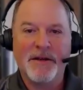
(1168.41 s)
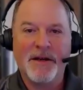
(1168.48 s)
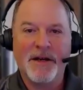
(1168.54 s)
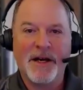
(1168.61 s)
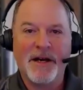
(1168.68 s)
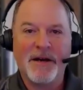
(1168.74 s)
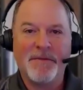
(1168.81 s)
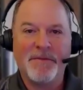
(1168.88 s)

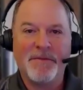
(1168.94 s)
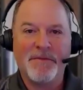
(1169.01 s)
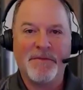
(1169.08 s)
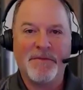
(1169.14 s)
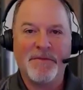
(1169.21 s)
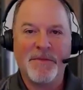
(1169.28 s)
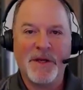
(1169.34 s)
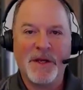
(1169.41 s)

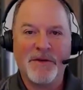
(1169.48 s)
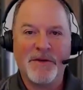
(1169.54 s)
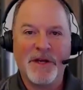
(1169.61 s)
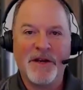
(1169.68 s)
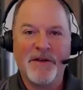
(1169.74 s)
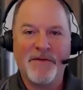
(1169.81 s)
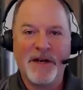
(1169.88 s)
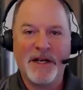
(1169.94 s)

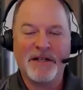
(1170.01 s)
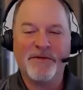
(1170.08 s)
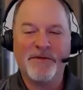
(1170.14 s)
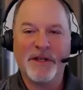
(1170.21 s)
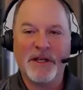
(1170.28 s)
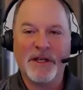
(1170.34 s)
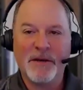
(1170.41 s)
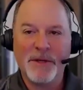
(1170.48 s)
Can
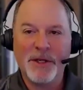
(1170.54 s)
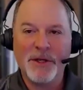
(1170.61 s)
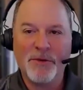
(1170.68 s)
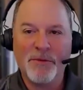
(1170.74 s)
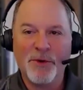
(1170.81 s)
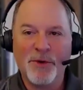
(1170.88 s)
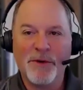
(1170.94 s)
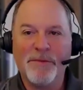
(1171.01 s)
effectively come into
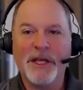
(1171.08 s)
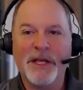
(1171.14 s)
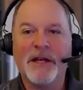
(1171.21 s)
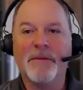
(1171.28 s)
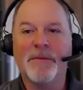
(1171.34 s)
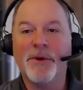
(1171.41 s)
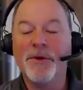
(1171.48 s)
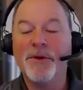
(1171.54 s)
a board
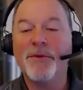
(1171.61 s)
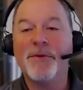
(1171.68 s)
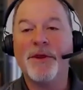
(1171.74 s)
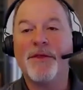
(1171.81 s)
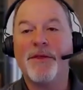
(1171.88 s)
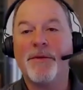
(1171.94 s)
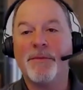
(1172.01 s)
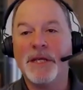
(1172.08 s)
meeting, both
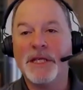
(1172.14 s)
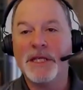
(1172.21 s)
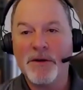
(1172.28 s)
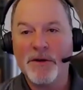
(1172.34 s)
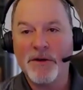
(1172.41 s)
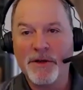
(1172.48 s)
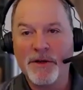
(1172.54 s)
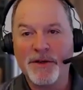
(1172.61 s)
with the
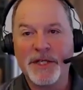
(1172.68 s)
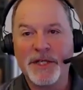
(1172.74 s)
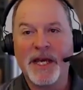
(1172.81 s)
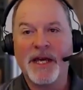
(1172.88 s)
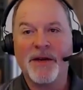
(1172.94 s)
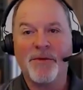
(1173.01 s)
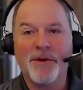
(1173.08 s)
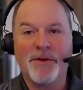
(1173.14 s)
materials
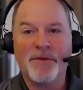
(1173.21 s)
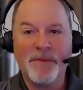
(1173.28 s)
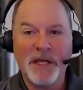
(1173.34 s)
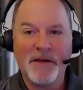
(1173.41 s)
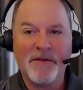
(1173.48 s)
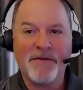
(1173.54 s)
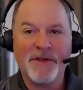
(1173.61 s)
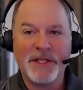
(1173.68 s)
and with
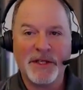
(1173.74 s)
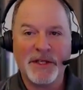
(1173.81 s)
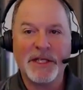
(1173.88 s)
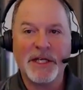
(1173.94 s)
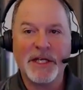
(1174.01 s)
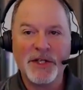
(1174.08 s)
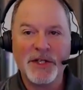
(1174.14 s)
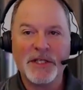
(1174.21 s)
meeting
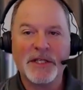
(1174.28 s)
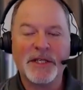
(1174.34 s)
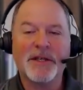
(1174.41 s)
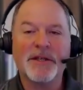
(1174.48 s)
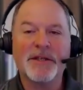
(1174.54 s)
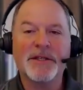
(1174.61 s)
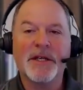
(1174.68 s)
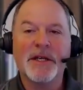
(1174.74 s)
facilitation
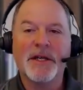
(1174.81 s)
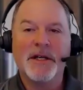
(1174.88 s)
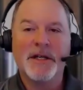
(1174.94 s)
skills,